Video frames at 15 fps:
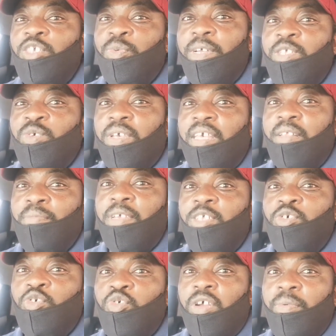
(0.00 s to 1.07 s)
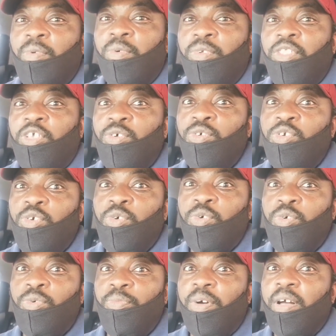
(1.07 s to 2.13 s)
And she wants to get me into trouble with
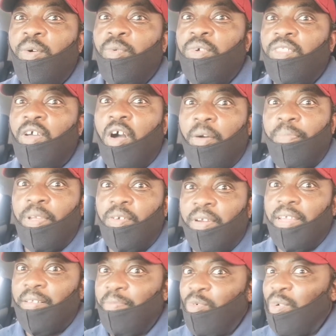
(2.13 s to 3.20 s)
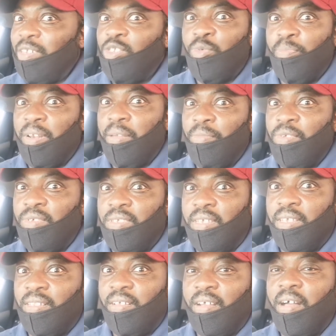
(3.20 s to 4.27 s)
YouTube, with copyright, want to play
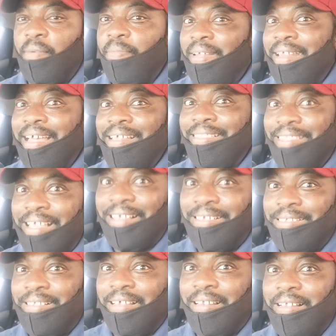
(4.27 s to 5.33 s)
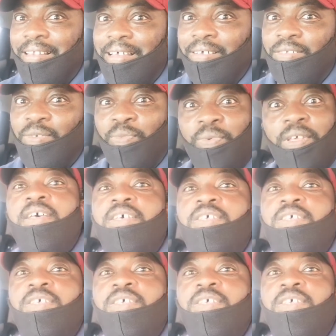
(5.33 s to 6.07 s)
music in the car, but that is not allowed.